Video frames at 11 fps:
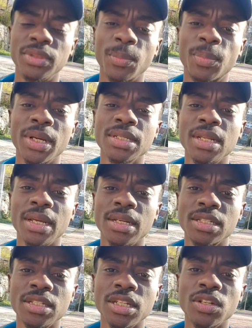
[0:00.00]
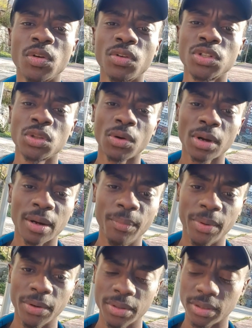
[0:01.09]
president did not talk
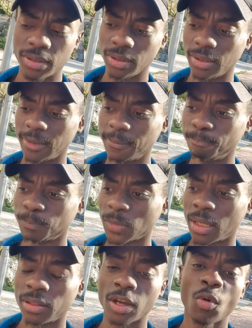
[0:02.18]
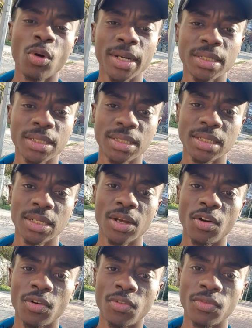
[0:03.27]
about the quantity
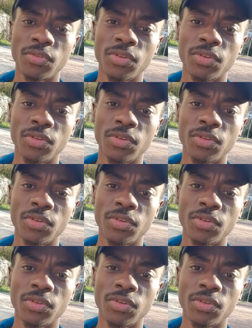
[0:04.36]
in